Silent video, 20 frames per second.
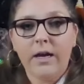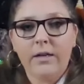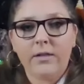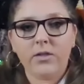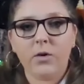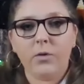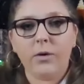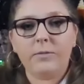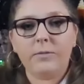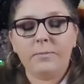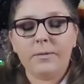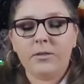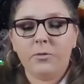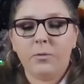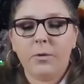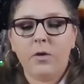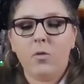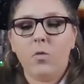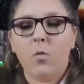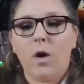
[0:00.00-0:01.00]
So it's
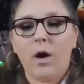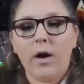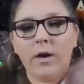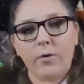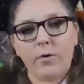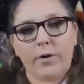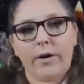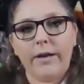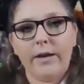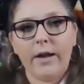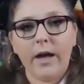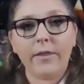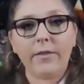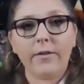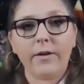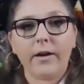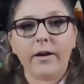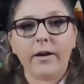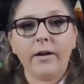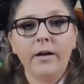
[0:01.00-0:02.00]
between one or
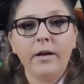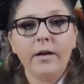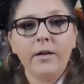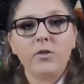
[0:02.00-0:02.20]
another.